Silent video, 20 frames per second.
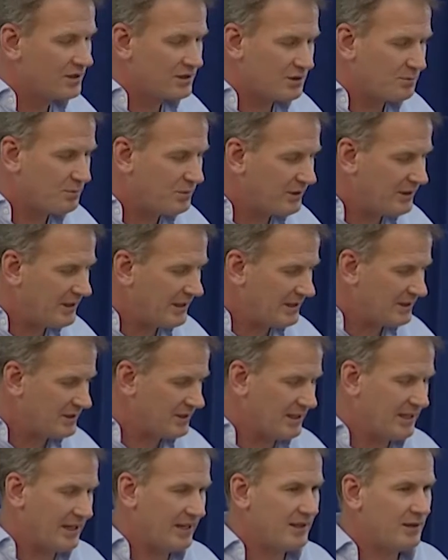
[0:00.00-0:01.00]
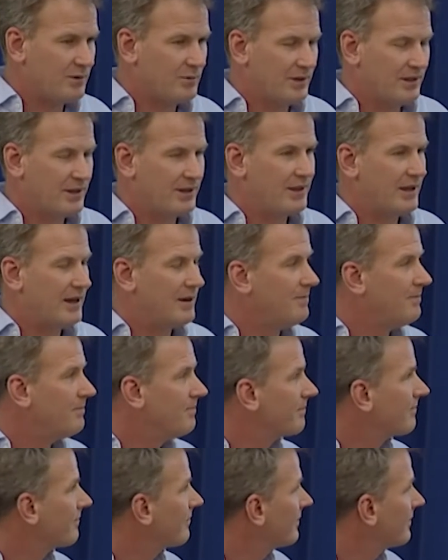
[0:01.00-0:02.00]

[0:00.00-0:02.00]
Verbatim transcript: So put that together with um,